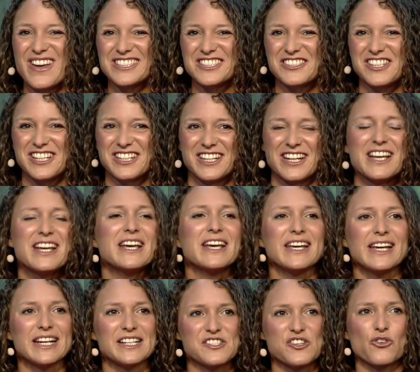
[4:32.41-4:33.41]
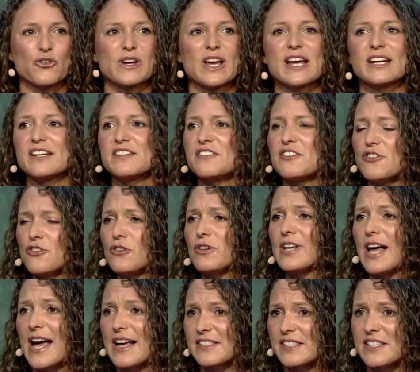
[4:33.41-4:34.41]
mentioned, it's created 2
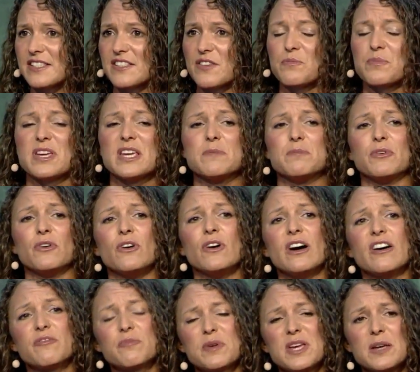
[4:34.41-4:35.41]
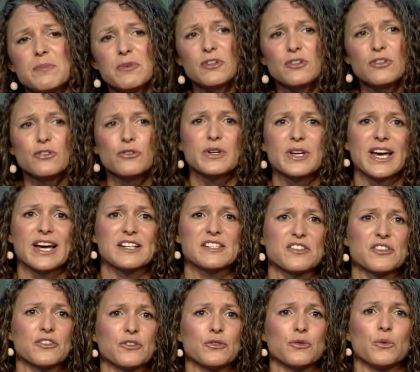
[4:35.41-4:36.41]
classes of people who get
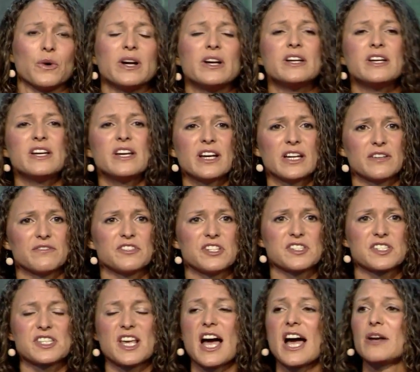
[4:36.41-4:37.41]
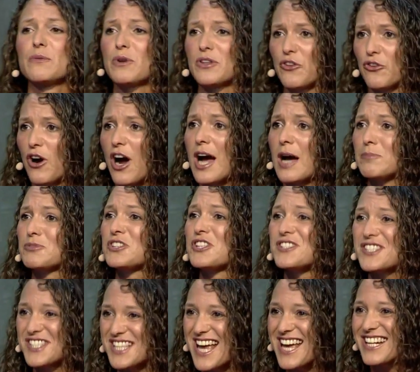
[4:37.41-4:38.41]
to kind of decide what their
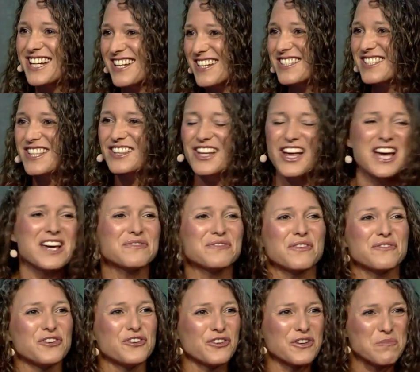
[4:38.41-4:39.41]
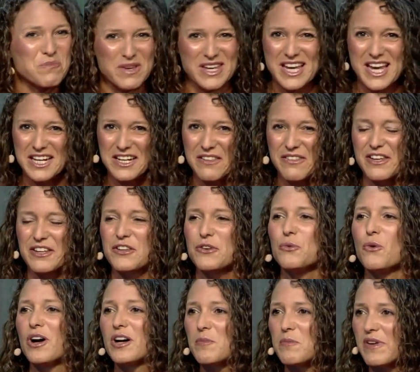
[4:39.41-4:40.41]
option set is in life, of you can be anything
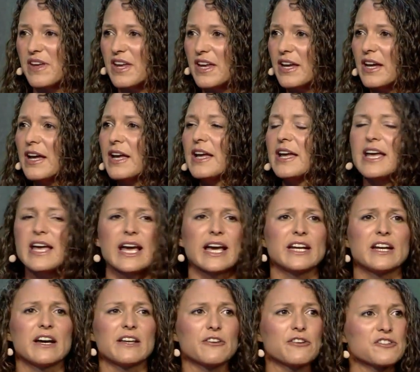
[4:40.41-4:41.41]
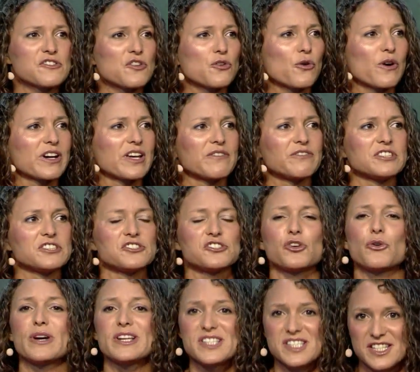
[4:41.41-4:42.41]
you want to be, and others who are given
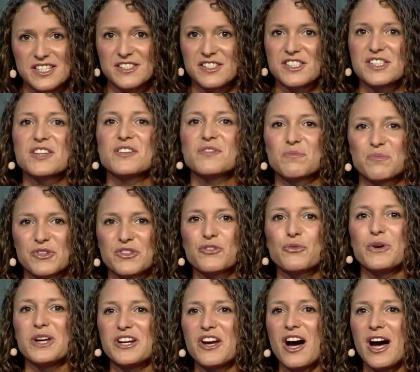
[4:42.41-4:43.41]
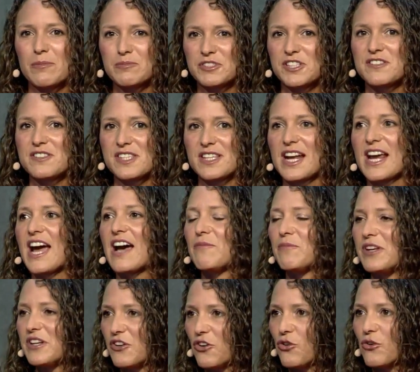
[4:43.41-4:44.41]
choices between options that
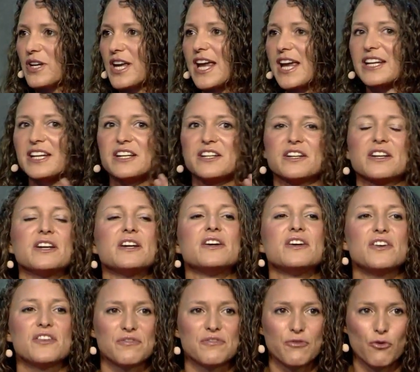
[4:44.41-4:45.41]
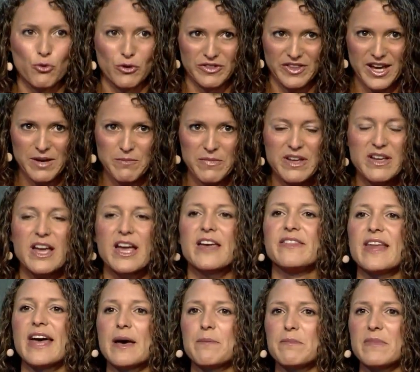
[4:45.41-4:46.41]
have been created for them.
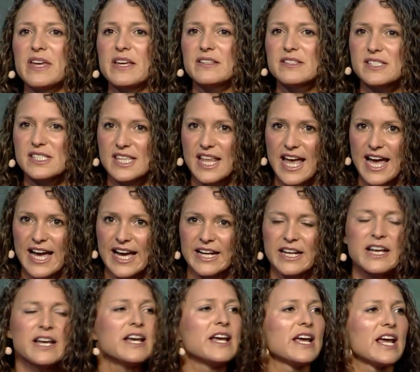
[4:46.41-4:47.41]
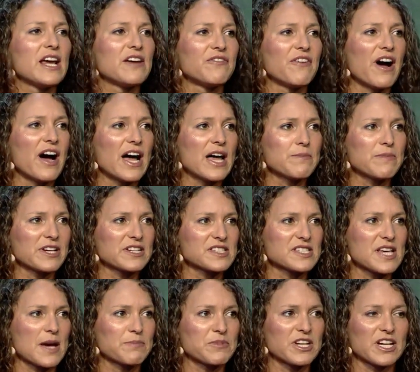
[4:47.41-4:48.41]
And that means that if I'm
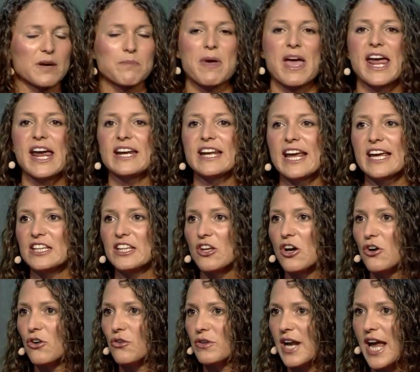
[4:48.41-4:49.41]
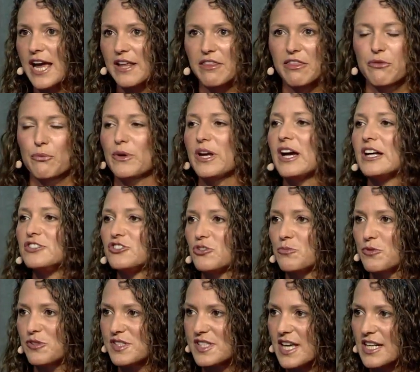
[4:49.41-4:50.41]
accepting a payday loan at
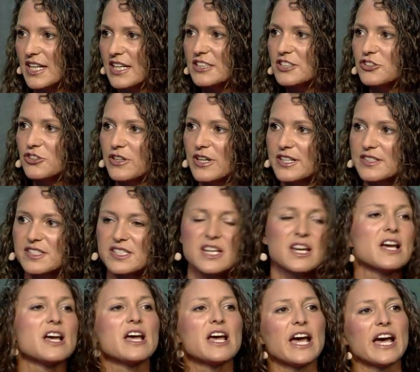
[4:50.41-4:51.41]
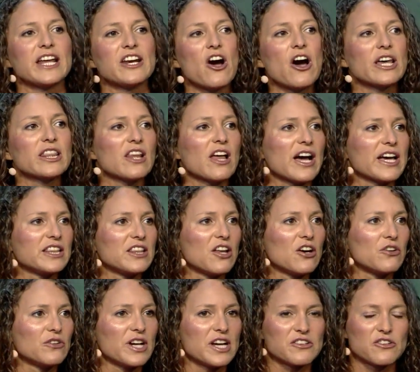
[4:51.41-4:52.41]
300% interest, an online
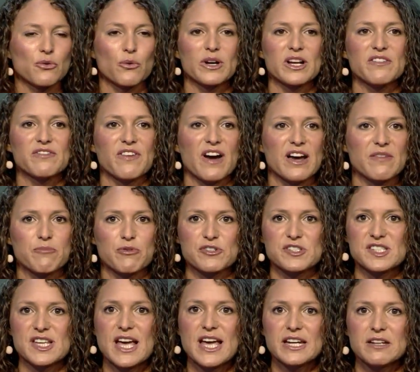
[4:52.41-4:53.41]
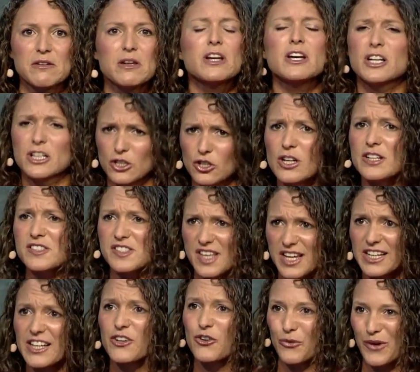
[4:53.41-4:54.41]
loan at 25% looks
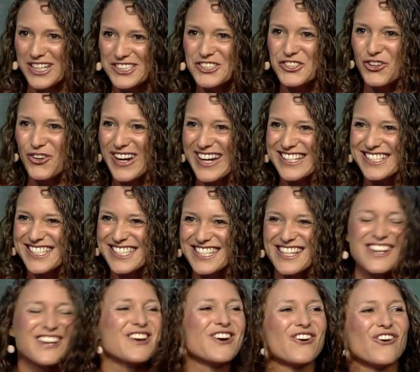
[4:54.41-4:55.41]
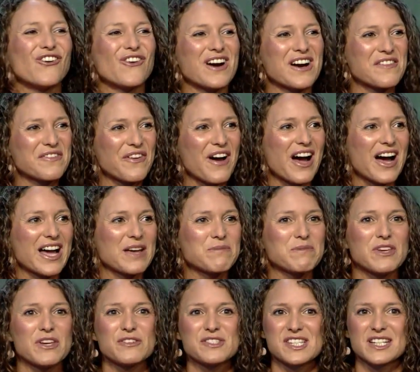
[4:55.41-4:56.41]
like a great choice. Or if
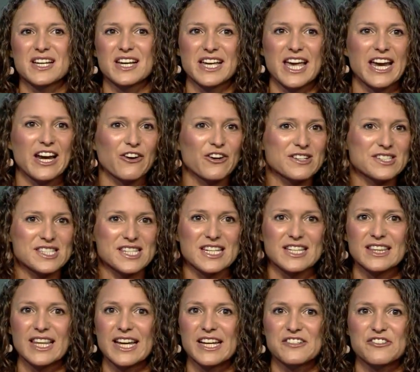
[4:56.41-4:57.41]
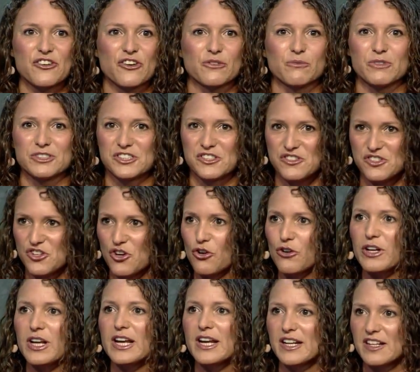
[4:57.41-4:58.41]
I'm using a kerosene lantern, which is
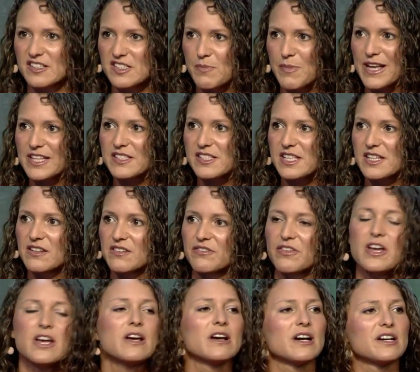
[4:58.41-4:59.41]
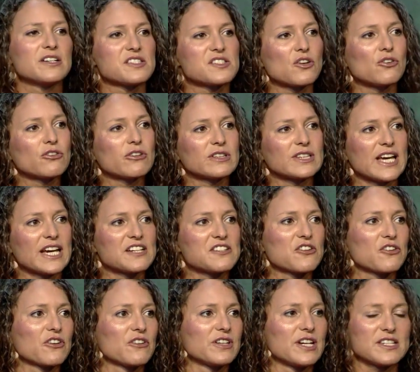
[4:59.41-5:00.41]
dirty and expensive, a solar
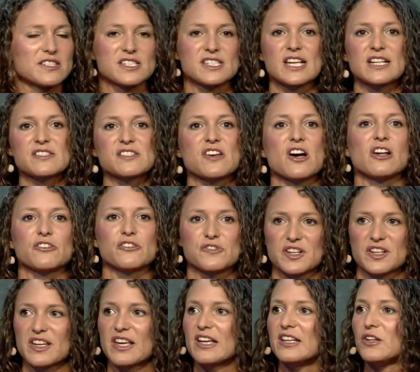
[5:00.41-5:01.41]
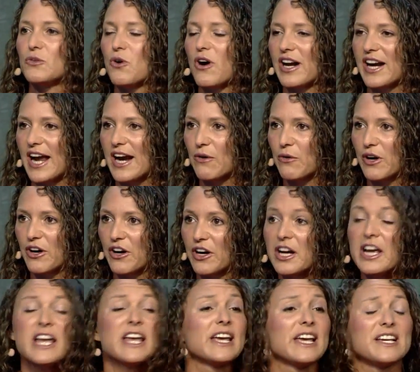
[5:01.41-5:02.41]
lantern at $6 a kilowatt hour
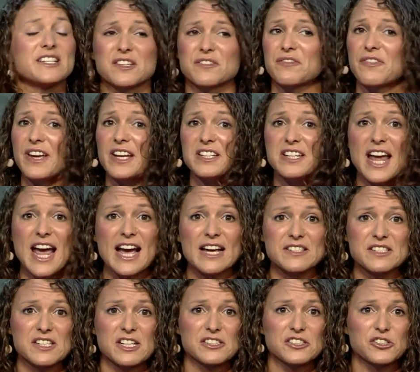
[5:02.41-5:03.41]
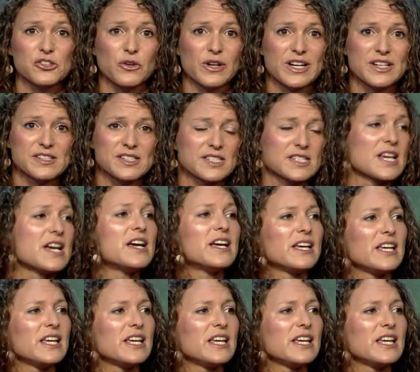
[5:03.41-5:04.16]
is a fantastic choice,